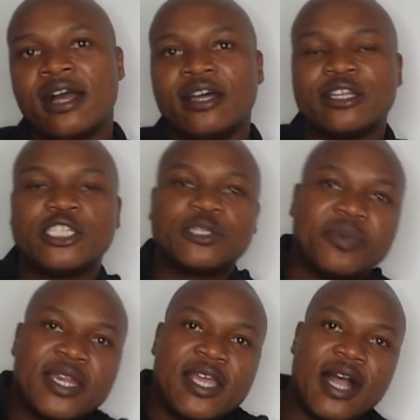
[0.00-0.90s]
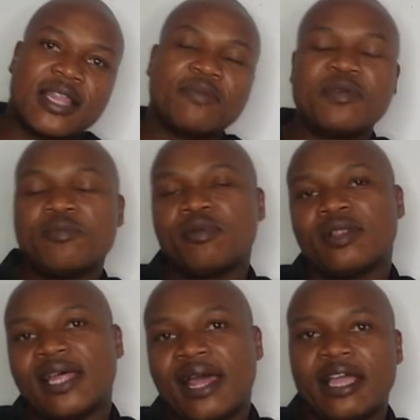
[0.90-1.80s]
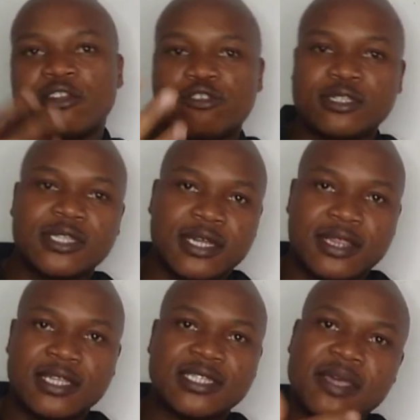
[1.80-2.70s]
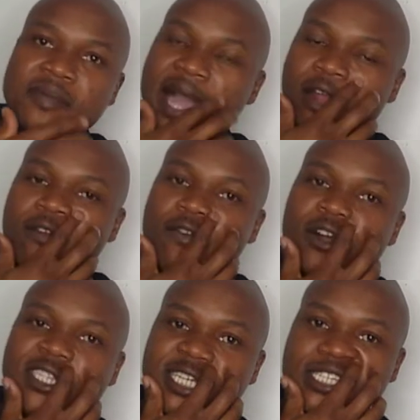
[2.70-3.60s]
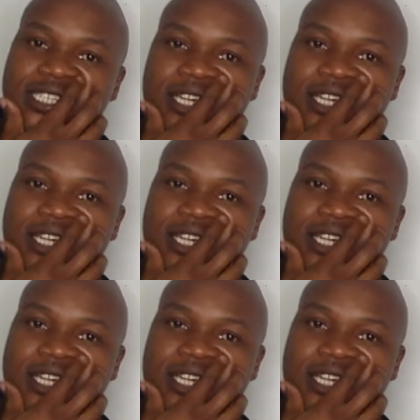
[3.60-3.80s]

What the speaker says: reach many other people that are interested in the same kind of content.